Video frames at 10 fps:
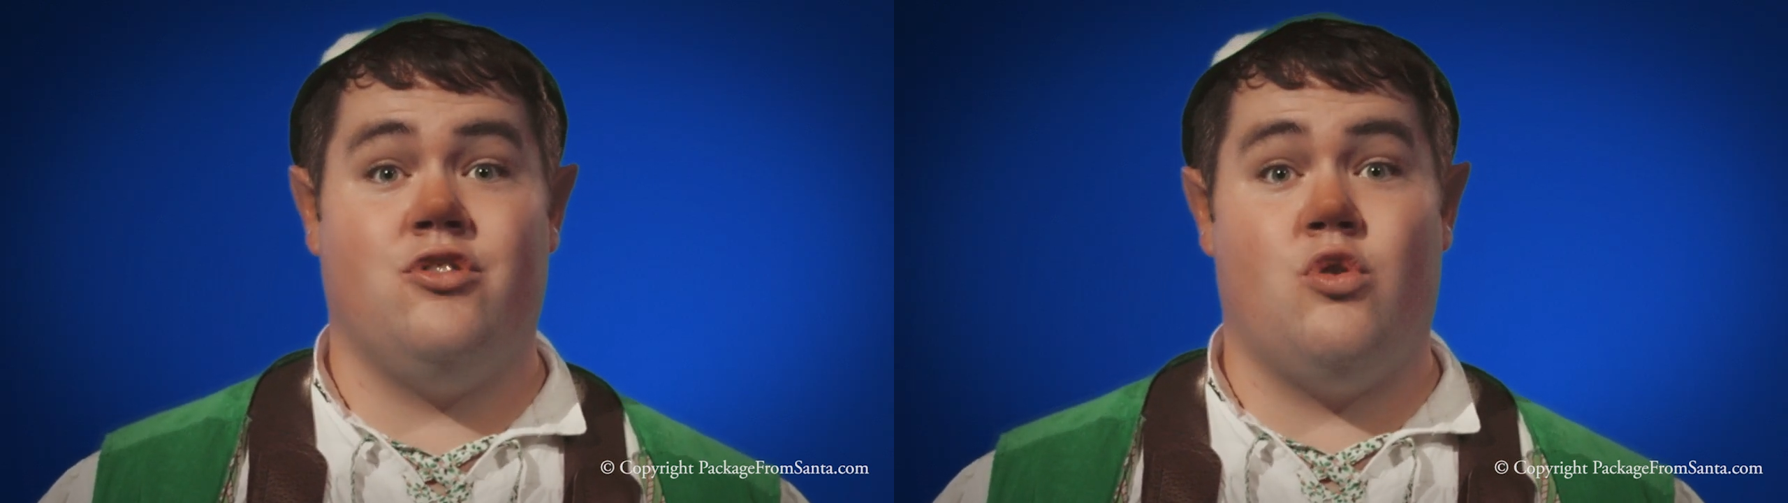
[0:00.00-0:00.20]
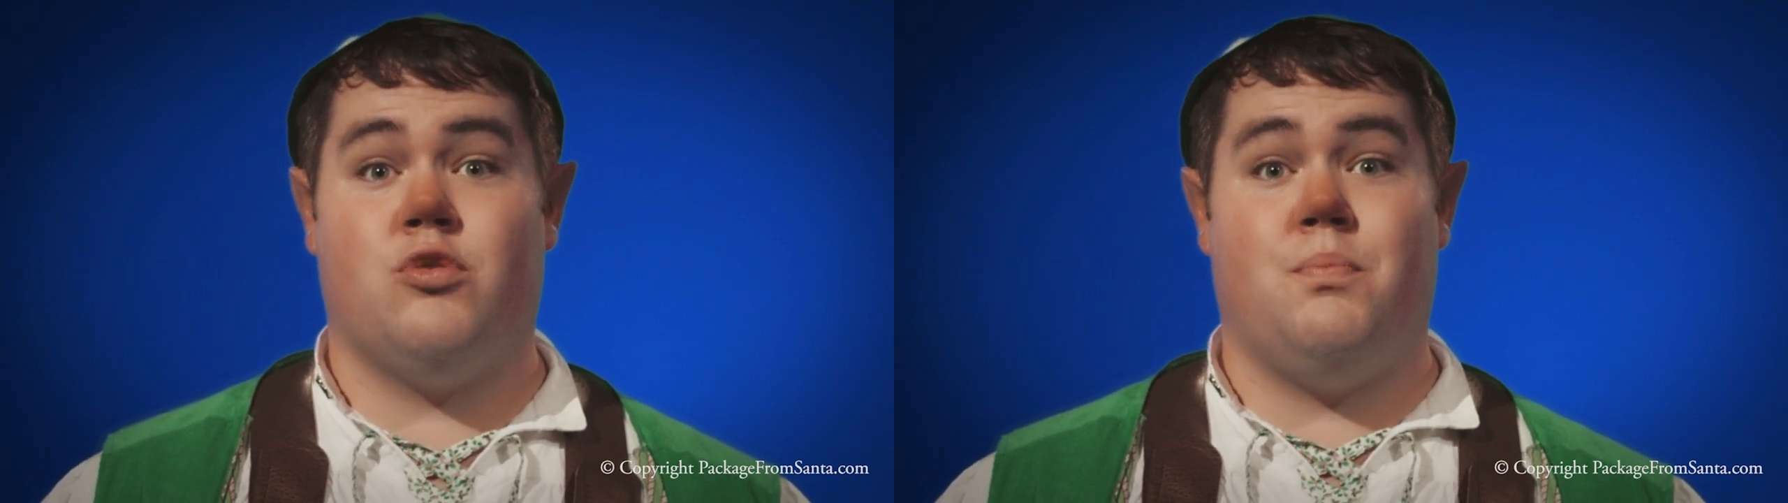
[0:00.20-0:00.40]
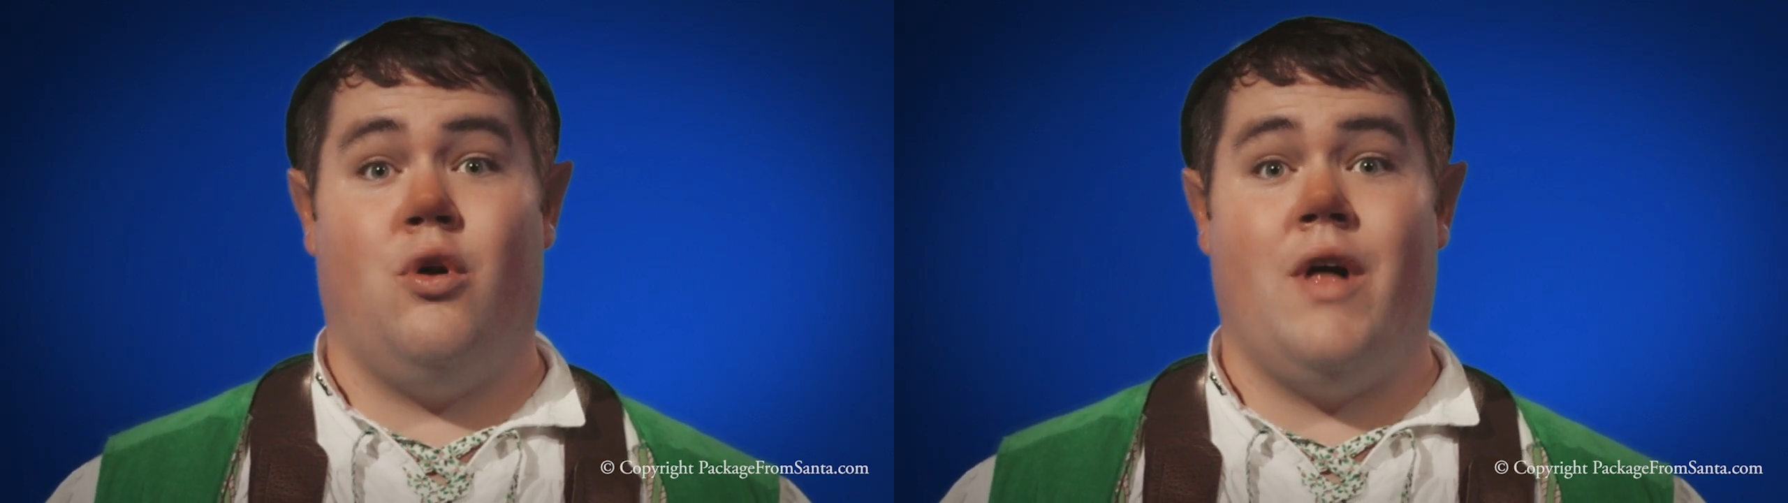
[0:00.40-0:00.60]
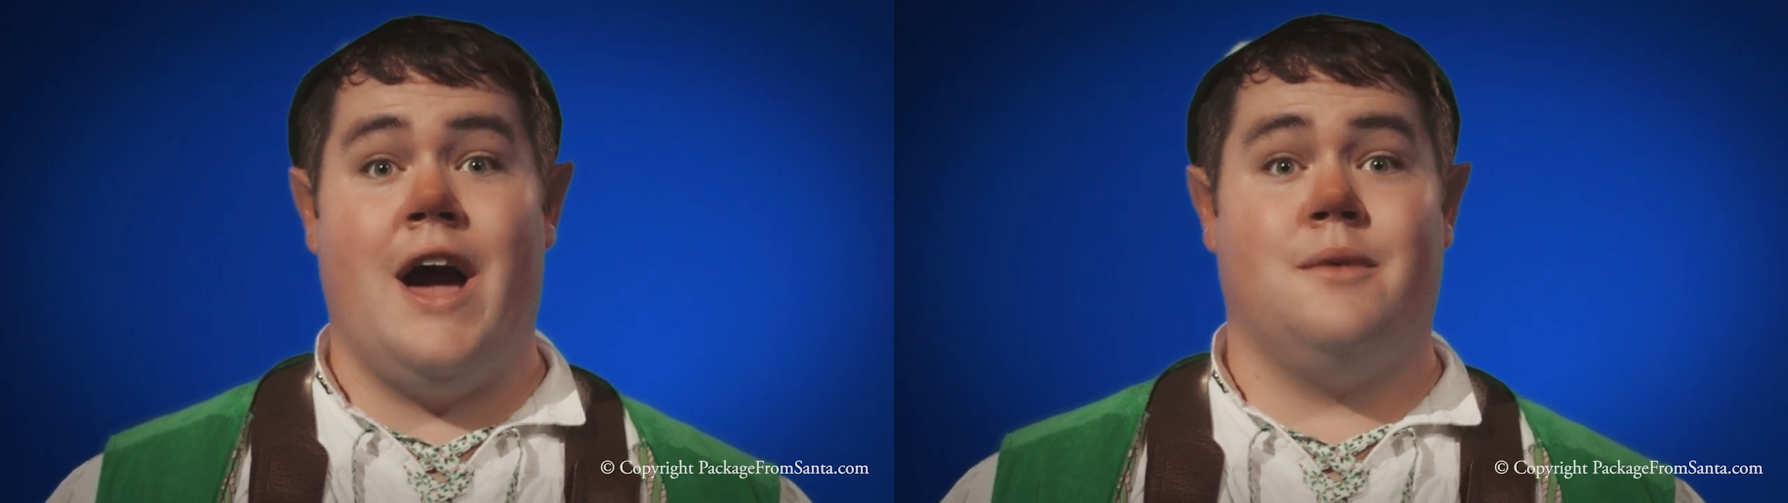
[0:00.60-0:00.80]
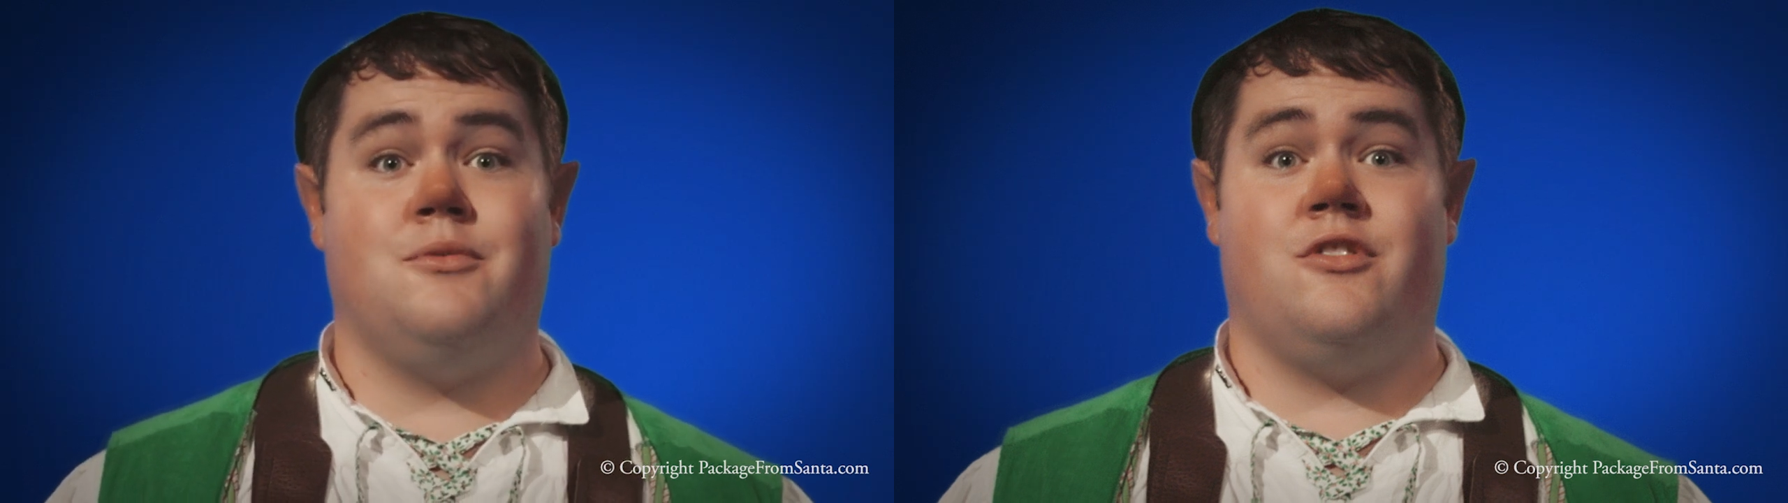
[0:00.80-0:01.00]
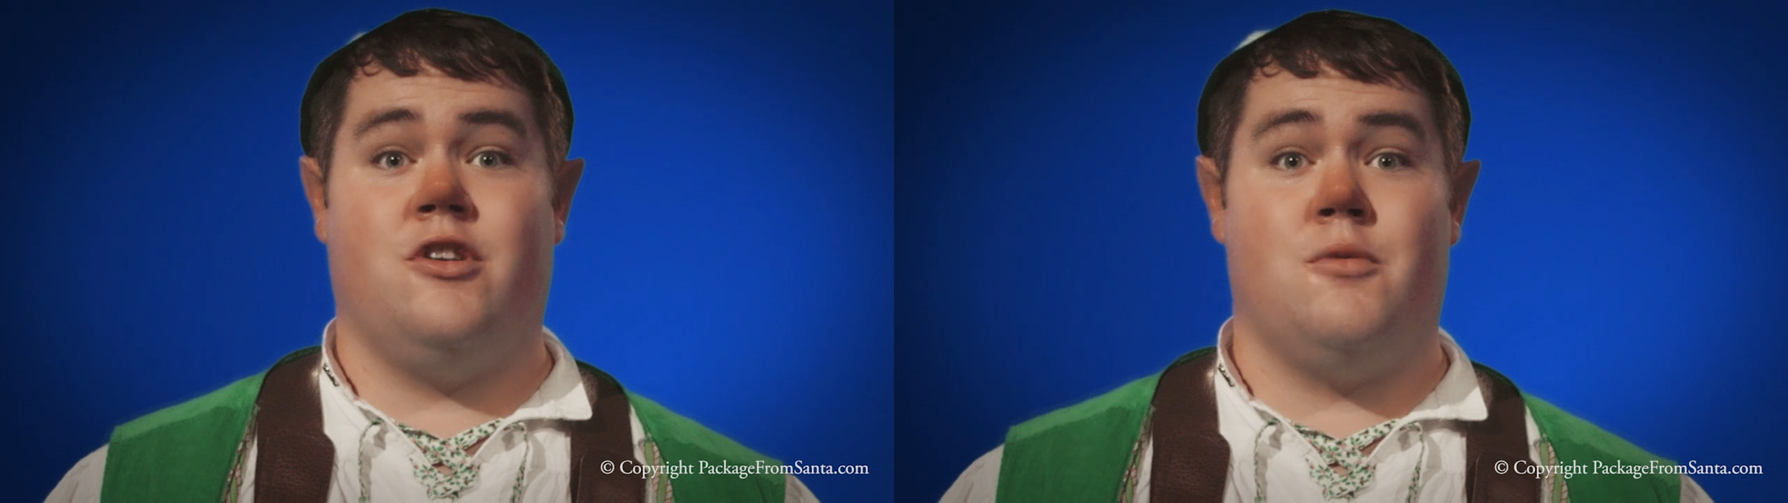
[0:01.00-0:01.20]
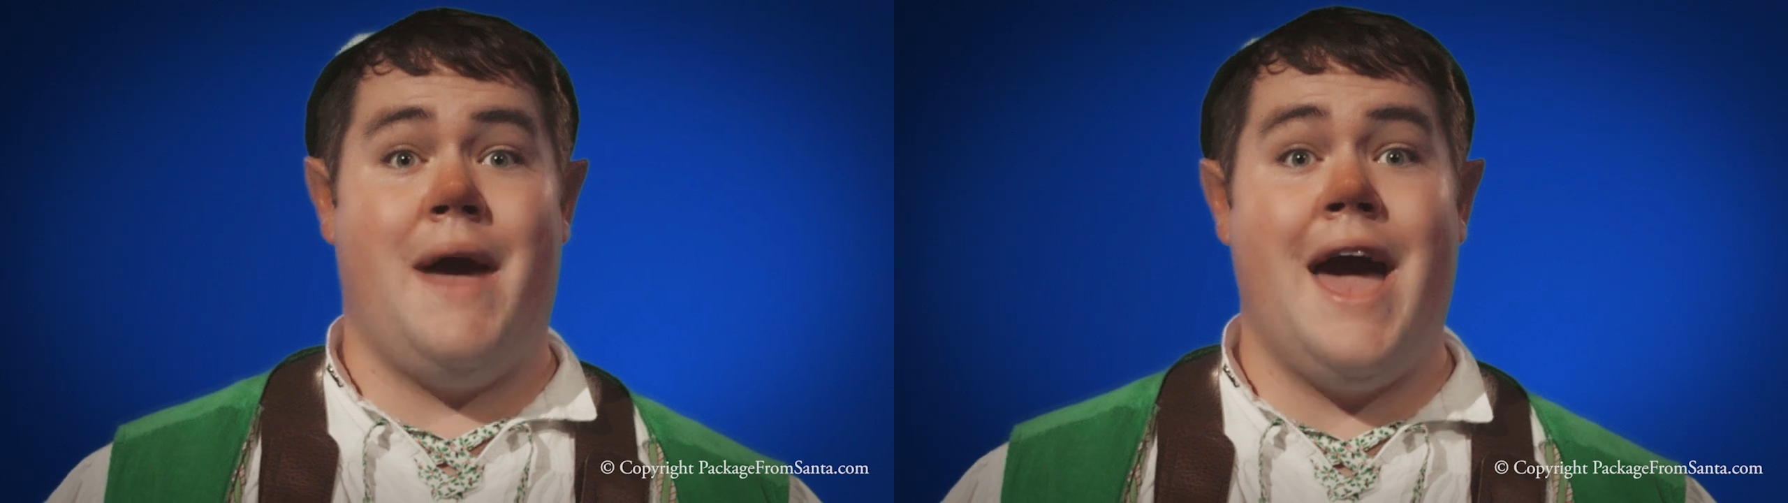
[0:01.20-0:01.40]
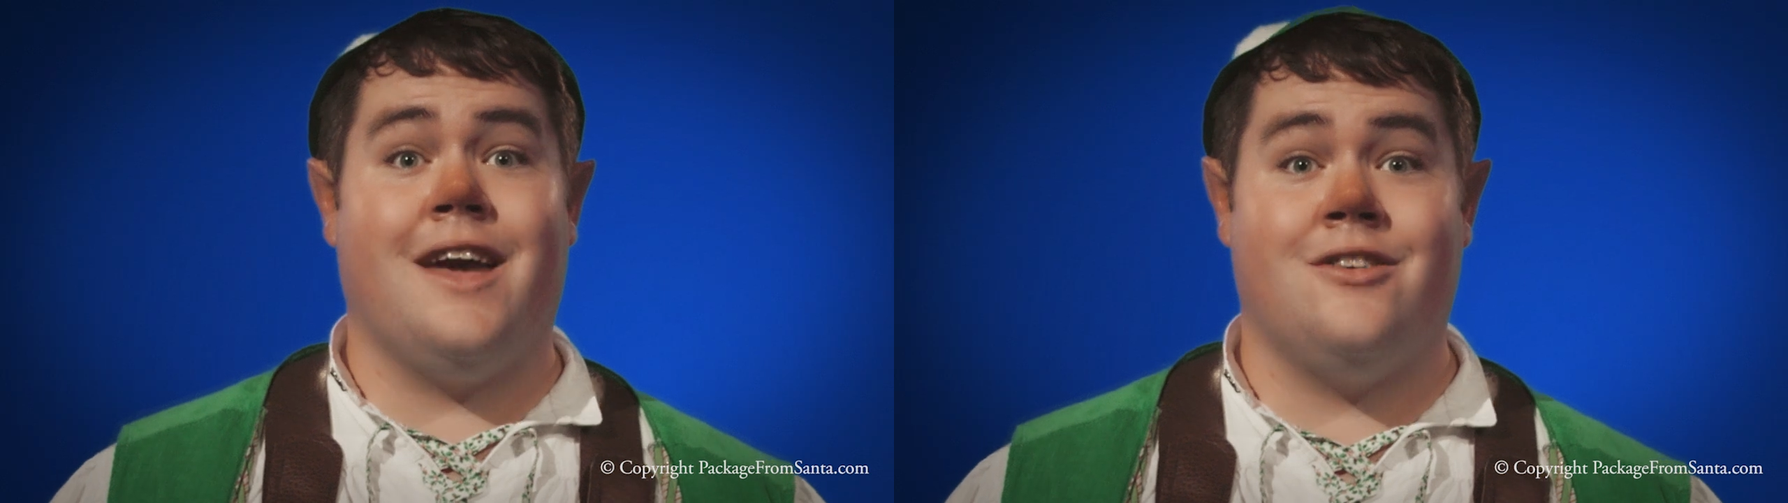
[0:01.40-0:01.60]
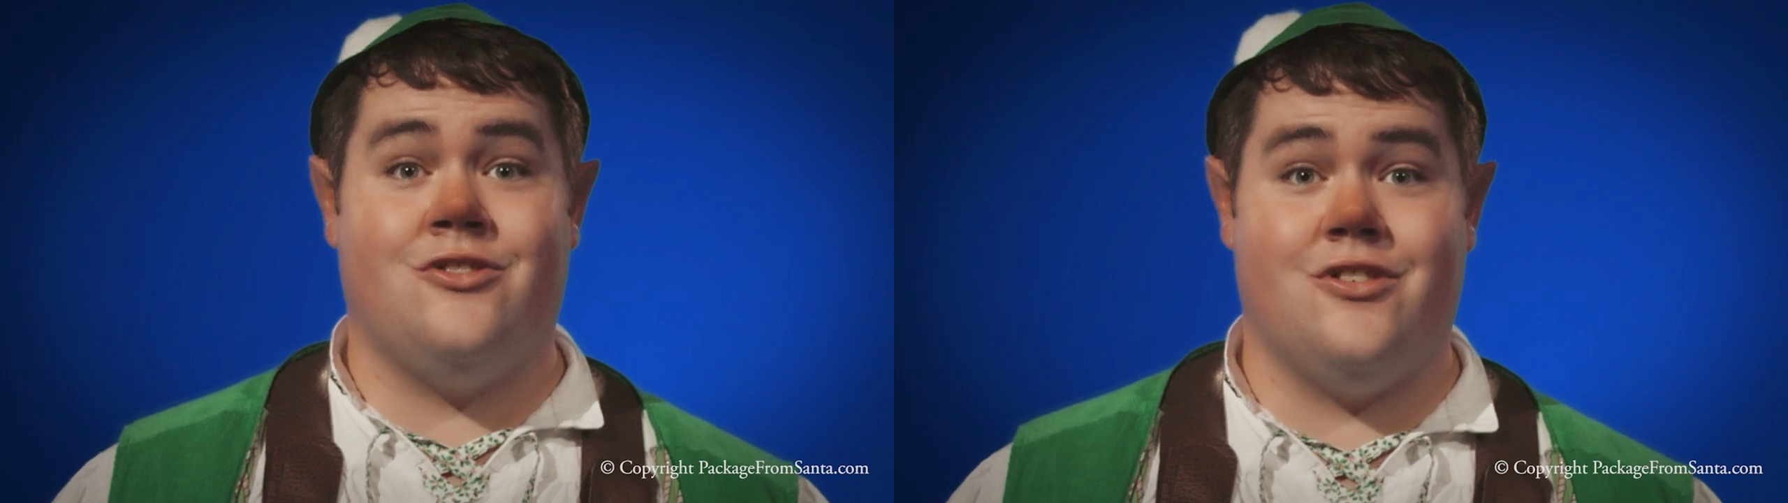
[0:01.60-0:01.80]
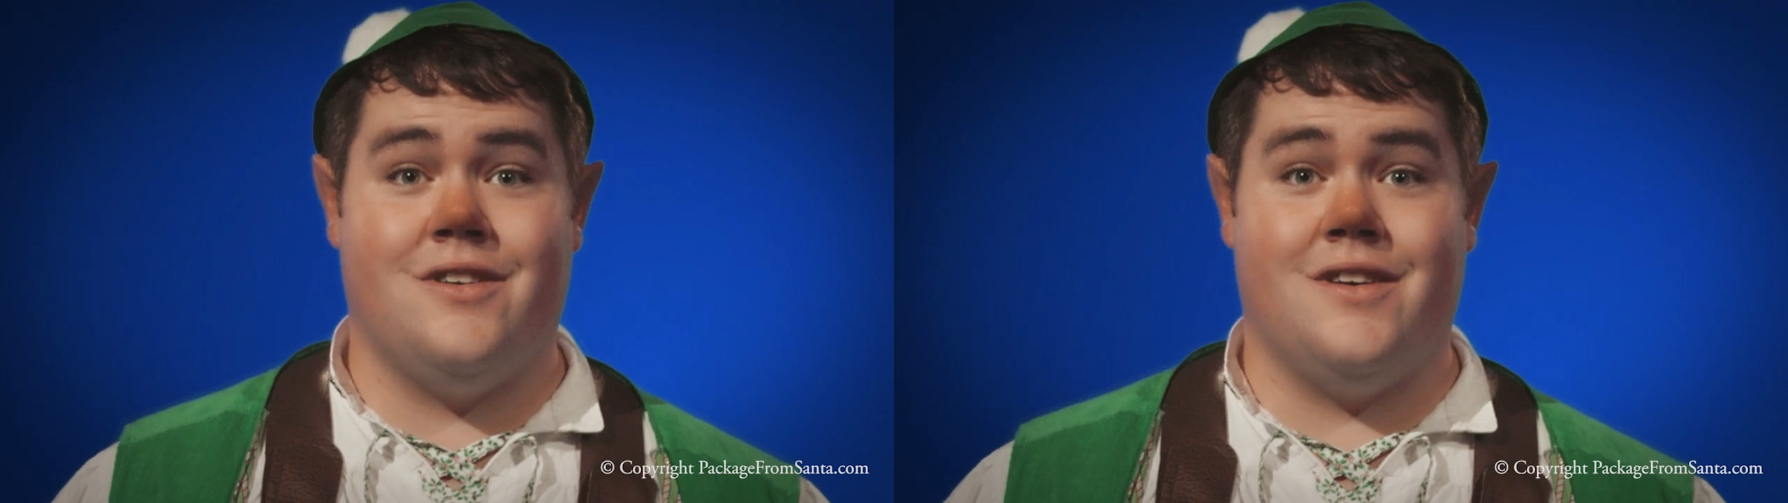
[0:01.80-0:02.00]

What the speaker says: North Pole items to your package.